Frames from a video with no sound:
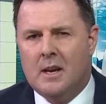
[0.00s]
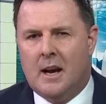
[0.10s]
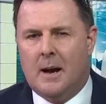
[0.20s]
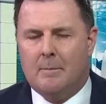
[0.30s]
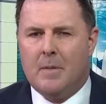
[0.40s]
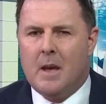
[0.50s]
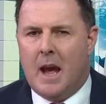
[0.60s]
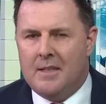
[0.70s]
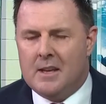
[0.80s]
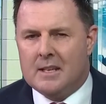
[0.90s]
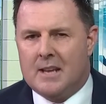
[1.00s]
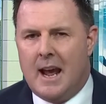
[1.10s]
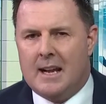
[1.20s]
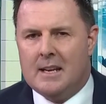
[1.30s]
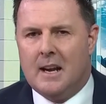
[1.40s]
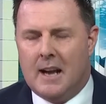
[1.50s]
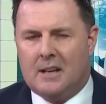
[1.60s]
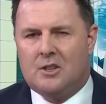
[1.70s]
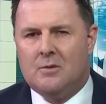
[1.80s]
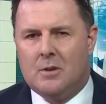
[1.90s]
and the Italian
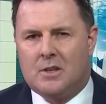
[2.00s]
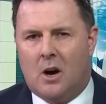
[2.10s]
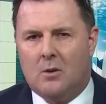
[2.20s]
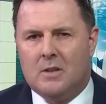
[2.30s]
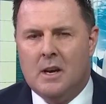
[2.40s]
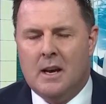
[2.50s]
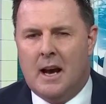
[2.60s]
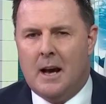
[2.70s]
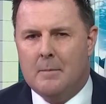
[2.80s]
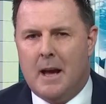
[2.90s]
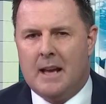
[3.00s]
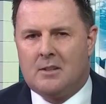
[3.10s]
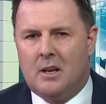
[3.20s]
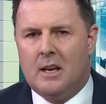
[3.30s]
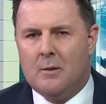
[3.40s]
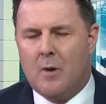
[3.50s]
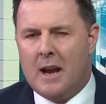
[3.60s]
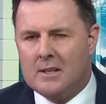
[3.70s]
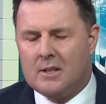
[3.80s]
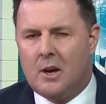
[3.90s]
election result has clearly
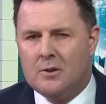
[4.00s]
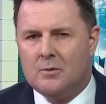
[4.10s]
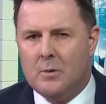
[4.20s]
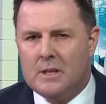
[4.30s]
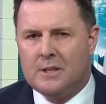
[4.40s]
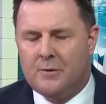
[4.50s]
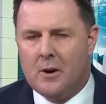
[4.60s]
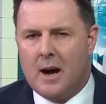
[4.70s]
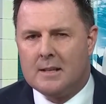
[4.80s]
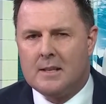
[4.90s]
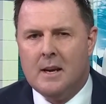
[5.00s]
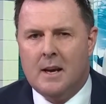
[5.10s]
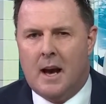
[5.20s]
raised those risks for us.